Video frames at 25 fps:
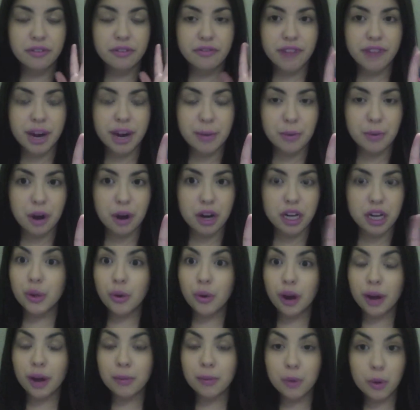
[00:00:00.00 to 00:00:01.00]
byproducts.
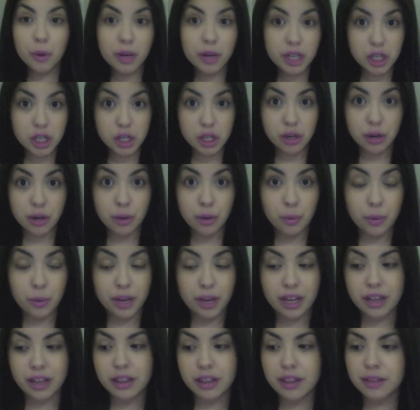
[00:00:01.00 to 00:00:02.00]
I'm going to start
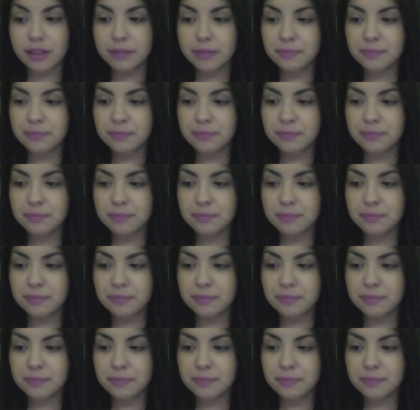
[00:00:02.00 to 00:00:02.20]
with